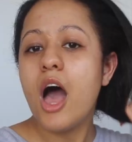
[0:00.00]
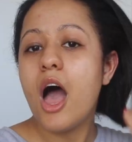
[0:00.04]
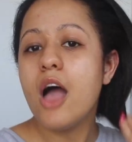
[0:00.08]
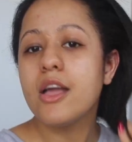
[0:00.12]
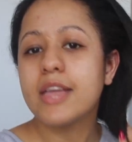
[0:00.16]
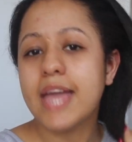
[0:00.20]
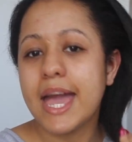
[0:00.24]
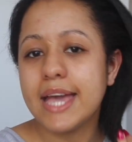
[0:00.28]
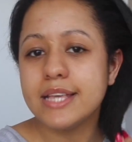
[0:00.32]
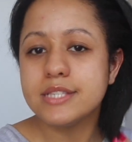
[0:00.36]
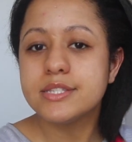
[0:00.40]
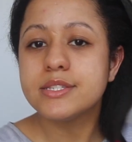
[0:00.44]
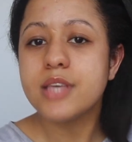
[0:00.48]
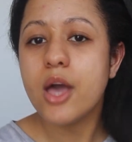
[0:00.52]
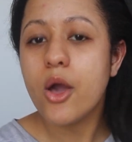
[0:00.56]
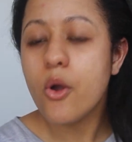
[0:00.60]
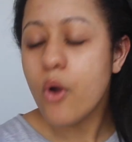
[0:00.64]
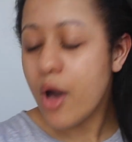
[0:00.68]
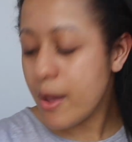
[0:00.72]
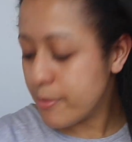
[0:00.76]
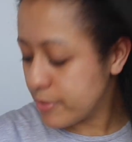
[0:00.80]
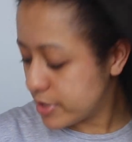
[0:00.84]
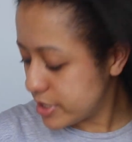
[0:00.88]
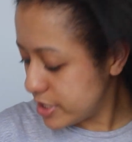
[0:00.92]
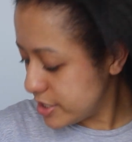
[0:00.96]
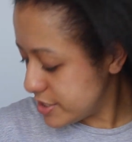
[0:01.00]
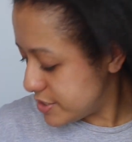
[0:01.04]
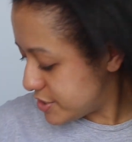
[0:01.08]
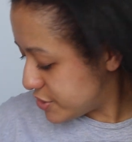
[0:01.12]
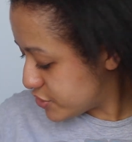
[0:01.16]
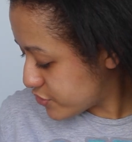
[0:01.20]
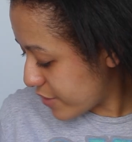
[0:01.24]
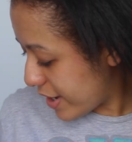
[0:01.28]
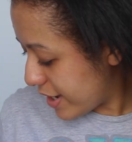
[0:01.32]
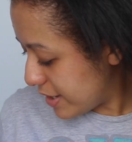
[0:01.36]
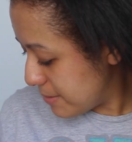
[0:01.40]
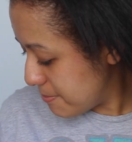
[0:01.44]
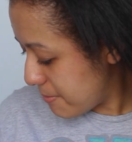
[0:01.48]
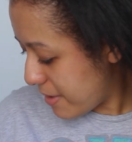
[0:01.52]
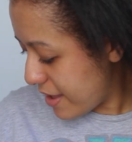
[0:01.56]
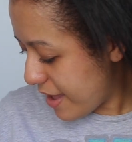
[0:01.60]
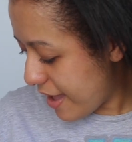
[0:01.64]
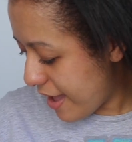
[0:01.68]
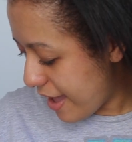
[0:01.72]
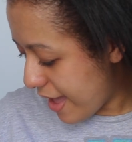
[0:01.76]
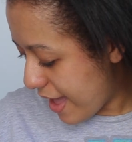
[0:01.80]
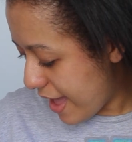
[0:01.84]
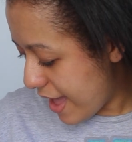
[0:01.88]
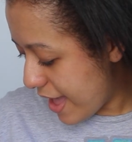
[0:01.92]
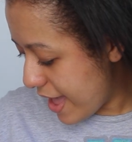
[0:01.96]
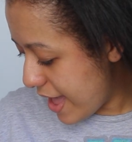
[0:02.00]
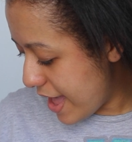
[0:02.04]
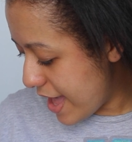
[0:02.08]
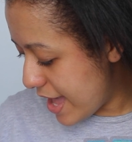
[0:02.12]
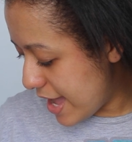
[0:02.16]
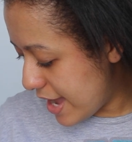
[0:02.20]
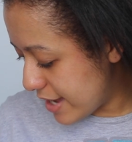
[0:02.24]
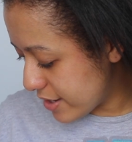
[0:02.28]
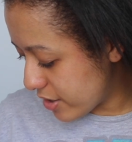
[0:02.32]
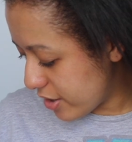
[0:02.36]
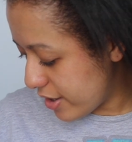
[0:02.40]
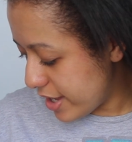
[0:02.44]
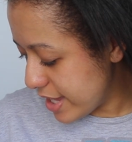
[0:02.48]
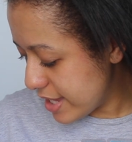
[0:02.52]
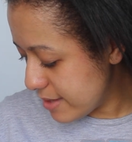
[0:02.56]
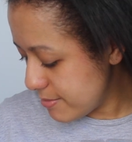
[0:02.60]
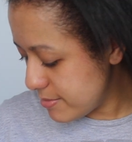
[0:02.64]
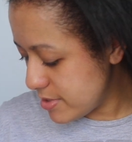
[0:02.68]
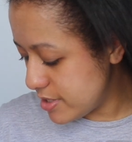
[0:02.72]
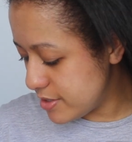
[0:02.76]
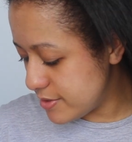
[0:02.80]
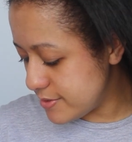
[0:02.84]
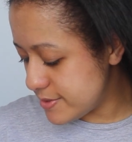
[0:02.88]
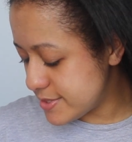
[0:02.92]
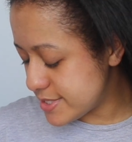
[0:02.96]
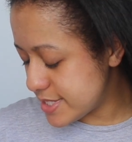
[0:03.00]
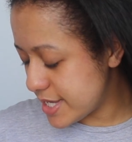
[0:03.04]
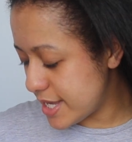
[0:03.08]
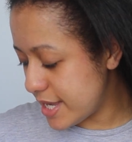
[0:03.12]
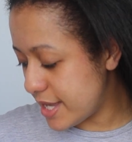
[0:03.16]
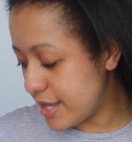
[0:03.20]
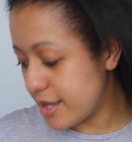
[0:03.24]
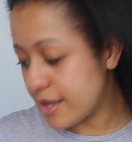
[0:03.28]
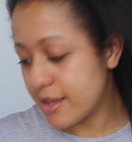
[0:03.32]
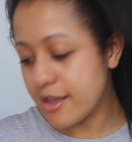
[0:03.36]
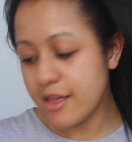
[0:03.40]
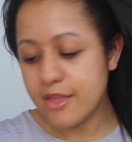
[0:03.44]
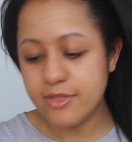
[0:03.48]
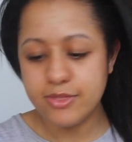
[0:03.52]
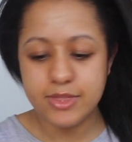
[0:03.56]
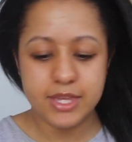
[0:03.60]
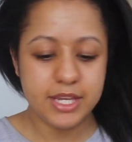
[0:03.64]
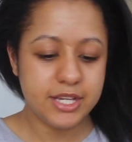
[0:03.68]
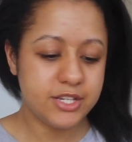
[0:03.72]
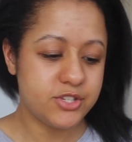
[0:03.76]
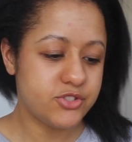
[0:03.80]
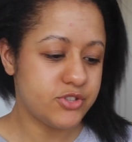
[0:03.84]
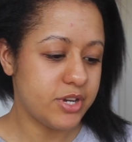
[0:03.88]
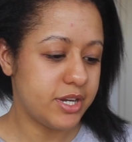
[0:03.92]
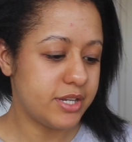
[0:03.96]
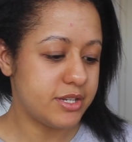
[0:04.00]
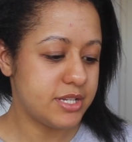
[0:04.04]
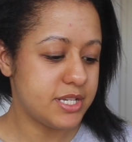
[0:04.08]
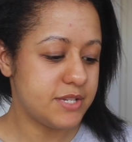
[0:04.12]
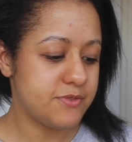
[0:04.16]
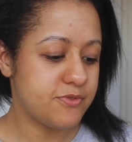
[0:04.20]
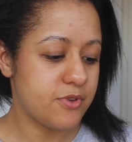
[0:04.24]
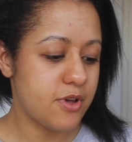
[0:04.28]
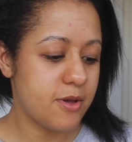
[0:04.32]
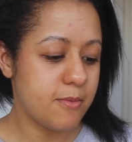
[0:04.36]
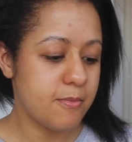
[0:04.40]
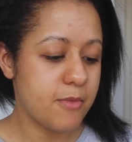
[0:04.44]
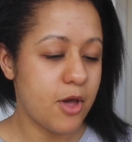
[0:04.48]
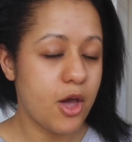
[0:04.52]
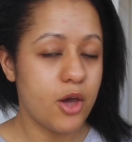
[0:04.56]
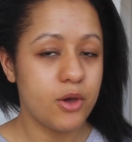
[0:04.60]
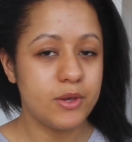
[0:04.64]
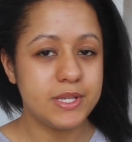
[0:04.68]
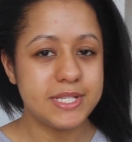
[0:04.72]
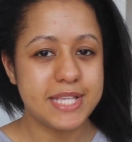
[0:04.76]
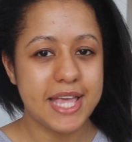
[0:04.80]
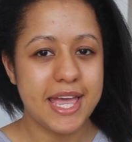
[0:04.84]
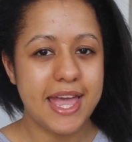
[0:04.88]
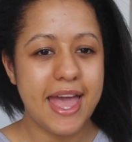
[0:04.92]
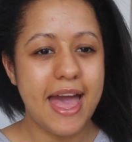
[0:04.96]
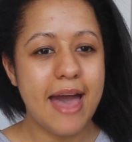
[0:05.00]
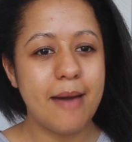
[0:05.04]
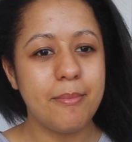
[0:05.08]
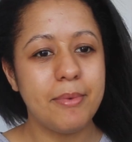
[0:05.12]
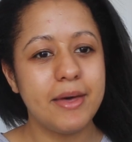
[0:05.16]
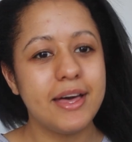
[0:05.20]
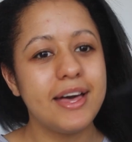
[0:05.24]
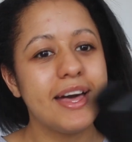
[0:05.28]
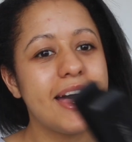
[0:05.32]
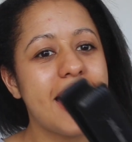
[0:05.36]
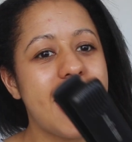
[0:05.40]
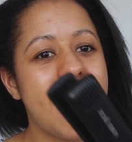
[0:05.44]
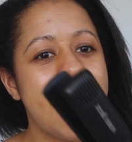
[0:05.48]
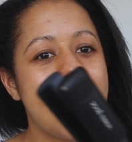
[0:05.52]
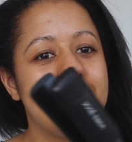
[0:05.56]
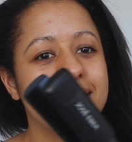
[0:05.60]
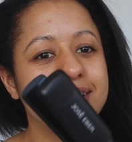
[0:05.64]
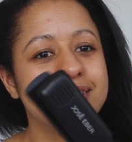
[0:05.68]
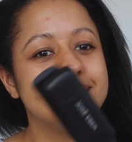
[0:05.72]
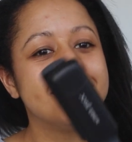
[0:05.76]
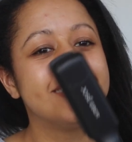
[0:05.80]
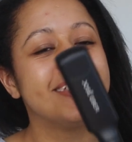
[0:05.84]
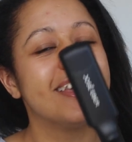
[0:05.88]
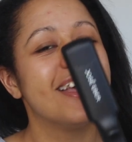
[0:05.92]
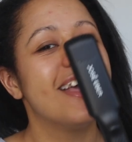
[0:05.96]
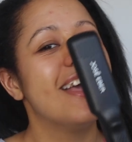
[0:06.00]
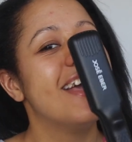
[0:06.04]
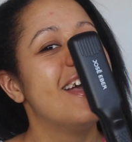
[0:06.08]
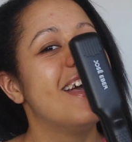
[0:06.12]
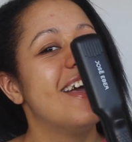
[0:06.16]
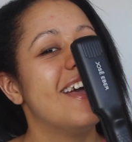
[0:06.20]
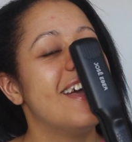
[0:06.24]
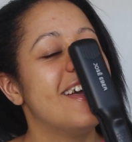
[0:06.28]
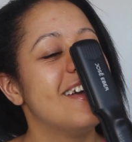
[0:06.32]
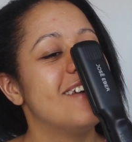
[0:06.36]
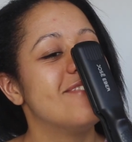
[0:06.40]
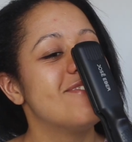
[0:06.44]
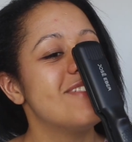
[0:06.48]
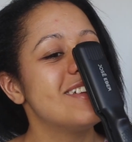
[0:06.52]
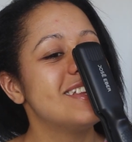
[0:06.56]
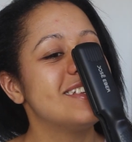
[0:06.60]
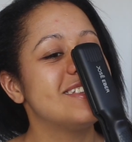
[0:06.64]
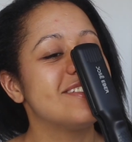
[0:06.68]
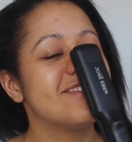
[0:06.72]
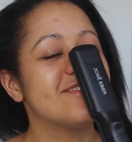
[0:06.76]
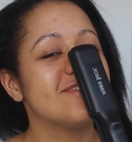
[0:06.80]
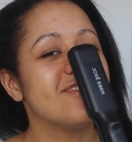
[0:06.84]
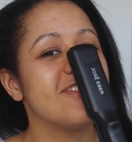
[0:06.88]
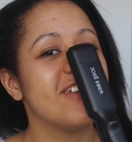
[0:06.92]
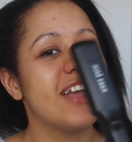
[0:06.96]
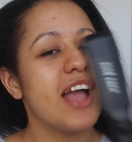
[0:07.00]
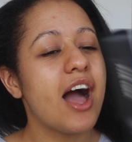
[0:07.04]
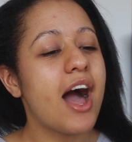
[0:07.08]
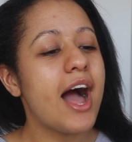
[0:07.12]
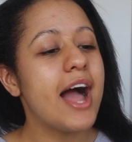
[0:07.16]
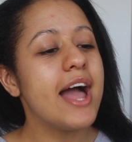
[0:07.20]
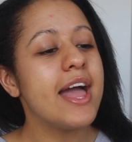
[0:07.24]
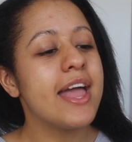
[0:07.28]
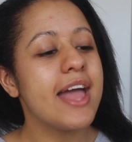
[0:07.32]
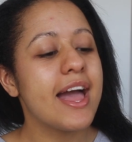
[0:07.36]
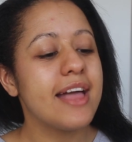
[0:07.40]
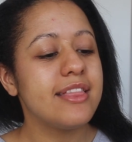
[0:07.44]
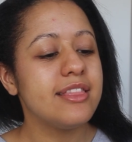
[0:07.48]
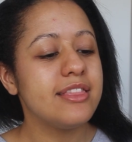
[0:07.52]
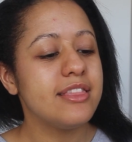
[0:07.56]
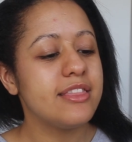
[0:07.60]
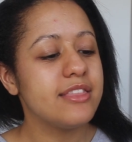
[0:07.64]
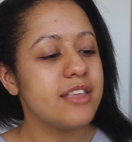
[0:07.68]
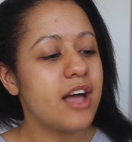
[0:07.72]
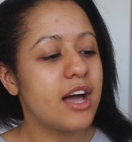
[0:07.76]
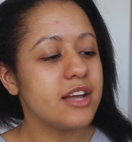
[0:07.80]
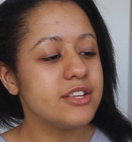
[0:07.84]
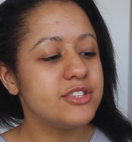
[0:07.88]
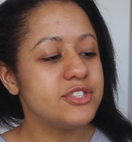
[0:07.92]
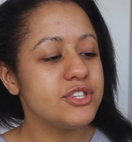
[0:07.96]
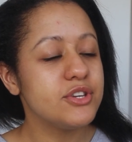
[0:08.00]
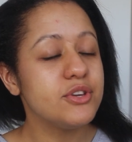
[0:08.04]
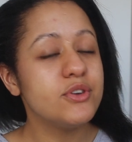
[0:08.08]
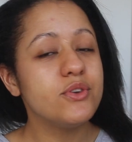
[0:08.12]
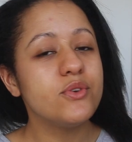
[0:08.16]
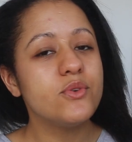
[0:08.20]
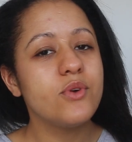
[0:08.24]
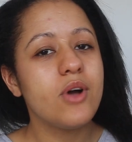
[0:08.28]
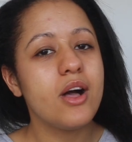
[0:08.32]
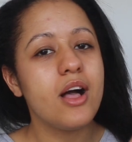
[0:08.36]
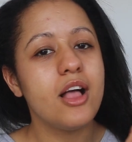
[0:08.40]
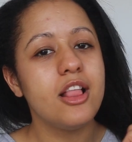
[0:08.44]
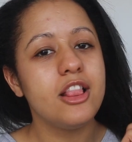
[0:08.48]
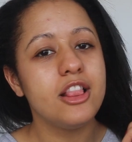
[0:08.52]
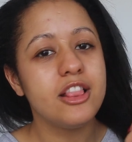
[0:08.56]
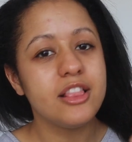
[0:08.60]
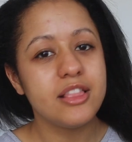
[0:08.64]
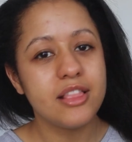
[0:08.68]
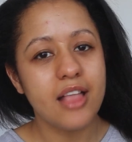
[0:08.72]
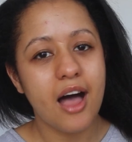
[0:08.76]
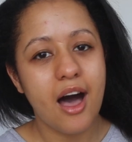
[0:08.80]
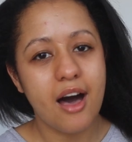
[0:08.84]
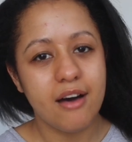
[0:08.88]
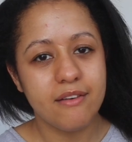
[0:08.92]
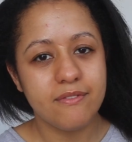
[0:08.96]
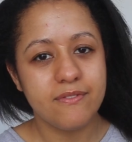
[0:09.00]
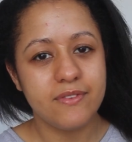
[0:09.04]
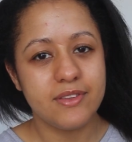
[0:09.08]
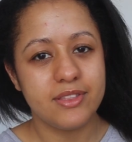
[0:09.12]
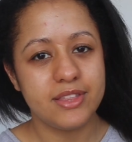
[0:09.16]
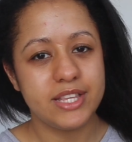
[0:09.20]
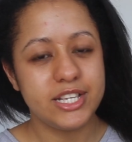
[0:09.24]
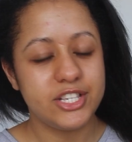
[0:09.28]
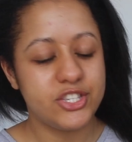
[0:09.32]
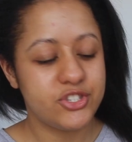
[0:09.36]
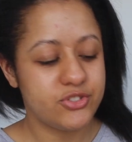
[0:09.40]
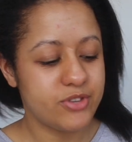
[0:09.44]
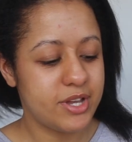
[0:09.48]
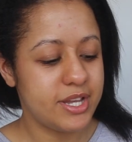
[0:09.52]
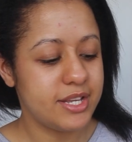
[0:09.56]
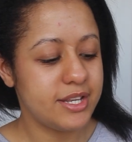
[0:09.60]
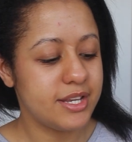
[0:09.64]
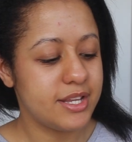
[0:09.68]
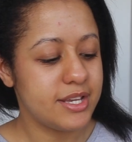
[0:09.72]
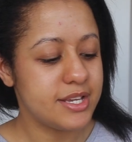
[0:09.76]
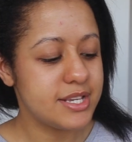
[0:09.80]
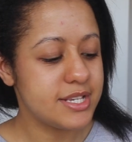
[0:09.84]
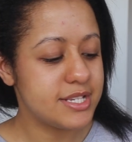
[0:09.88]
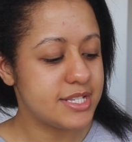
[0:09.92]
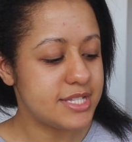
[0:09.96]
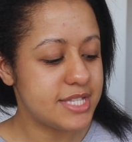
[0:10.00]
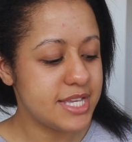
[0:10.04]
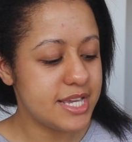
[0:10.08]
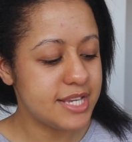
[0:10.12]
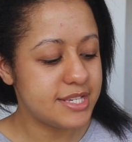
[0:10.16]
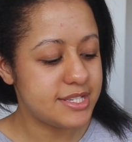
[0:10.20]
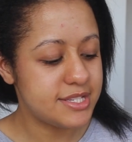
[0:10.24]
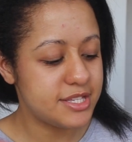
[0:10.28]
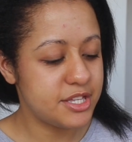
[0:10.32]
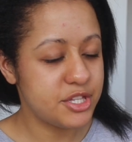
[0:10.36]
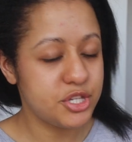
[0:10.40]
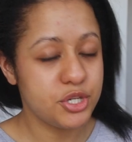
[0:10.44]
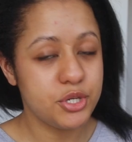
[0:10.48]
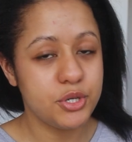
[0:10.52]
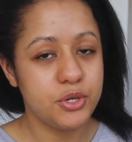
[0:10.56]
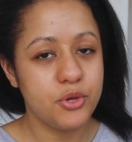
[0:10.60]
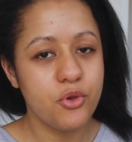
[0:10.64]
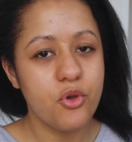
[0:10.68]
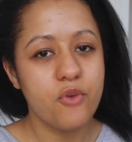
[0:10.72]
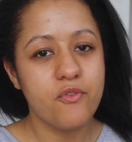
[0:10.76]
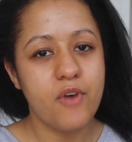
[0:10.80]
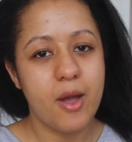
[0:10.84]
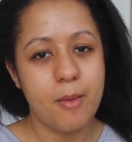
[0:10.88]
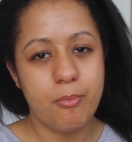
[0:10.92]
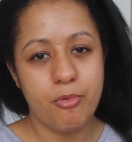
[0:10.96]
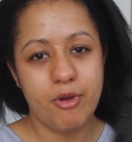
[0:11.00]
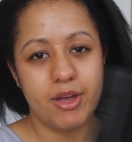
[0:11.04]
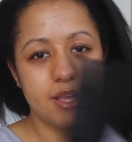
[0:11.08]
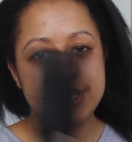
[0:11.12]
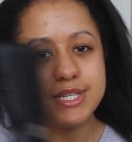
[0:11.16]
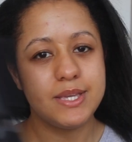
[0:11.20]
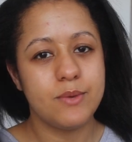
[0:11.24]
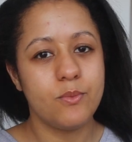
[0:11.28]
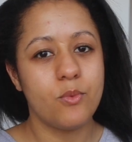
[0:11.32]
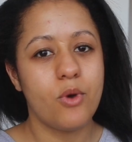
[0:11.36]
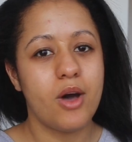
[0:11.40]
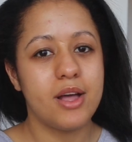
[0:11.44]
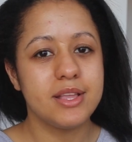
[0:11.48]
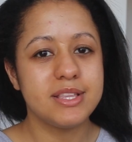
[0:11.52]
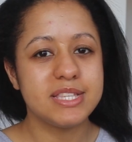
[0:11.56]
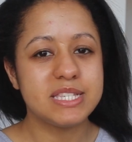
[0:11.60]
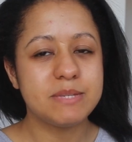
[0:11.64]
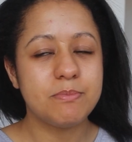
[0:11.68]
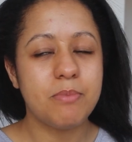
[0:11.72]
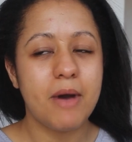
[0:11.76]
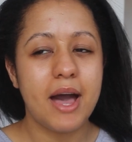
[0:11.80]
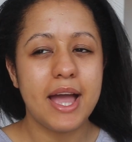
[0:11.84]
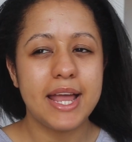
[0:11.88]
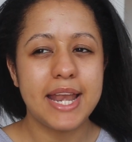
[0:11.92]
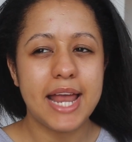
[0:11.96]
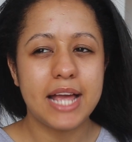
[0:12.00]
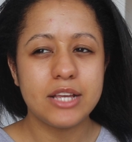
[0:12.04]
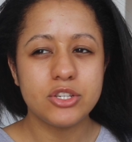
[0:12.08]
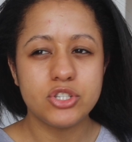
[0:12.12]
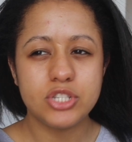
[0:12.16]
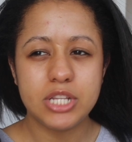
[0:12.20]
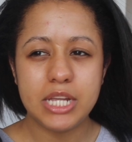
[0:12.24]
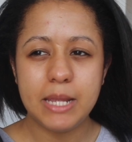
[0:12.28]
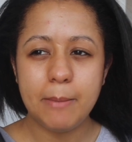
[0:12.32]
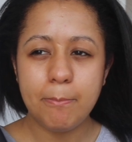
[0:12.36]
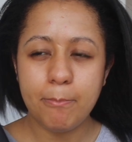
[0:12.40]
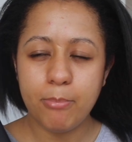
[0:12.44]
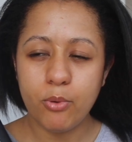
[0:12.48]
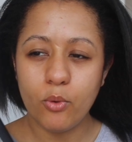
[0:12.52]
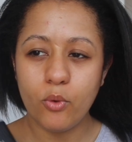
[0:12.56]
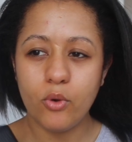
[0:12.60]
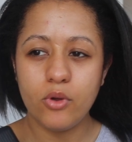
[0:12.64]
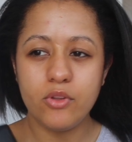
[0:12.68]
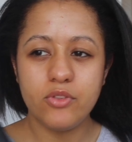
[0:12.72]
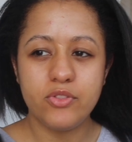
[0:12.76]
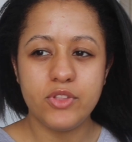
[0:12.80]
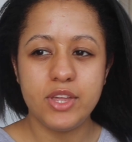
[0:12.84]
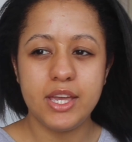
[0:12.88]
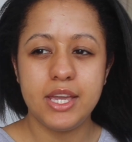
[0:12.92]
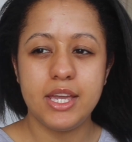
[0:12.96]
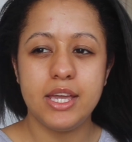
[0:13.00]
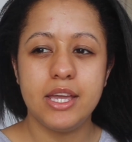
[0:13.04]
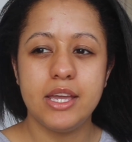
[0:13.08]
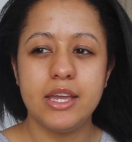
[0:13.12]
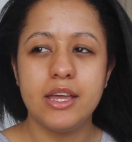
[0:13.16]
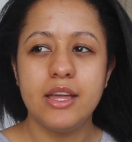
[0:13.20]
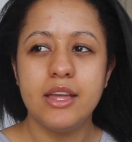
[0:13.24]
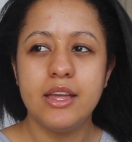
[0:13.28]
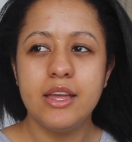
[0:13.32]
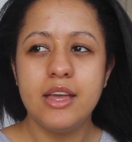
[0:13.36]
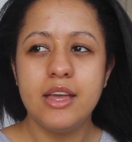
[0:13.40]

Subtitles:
Okay, so I'm going to straighten my hair, and I'm using the straighteners from Jose Eber. And funny story, I do love these straighteners. These are the new vibrating ones, but I'd actually bought the